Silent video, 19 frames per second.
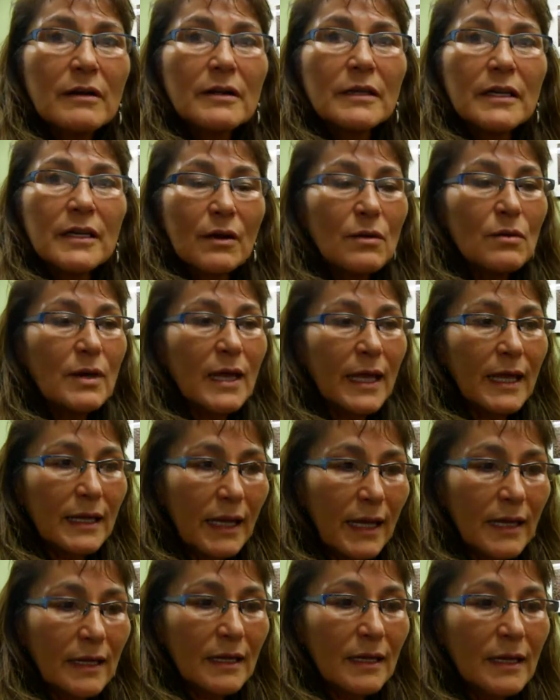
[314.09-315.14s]
you know,
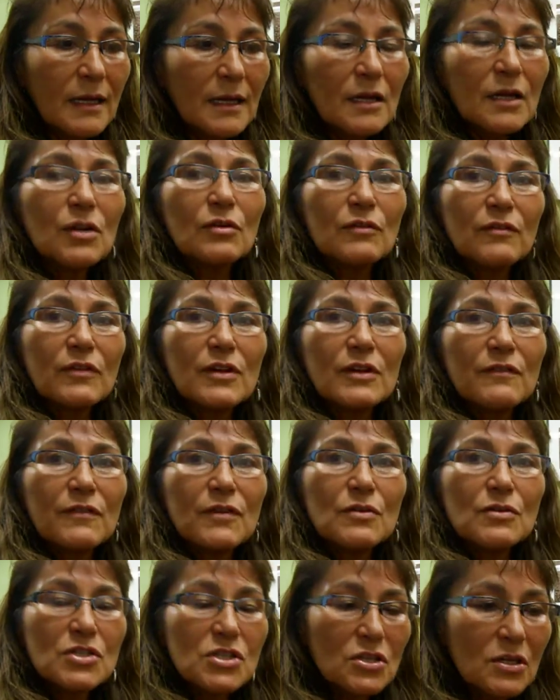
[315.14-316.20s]
and look for the
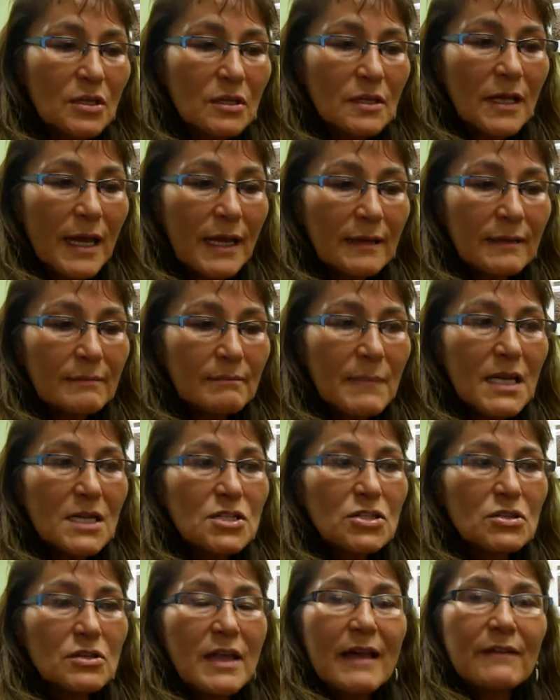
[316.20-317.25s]
future and make
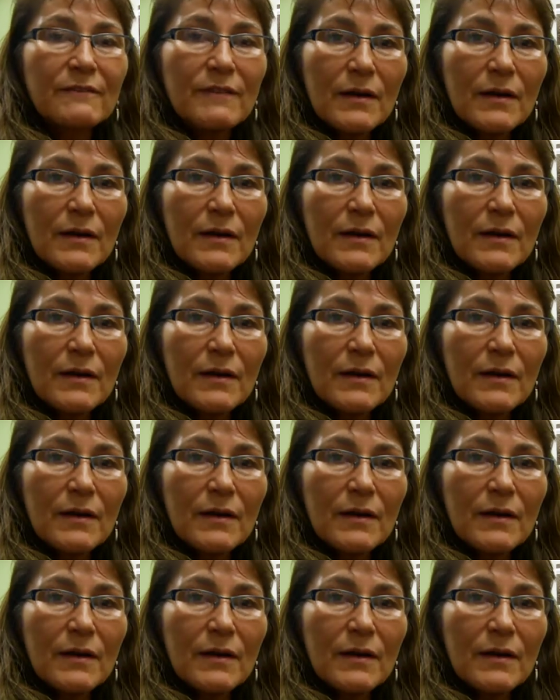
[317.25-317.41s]
sure that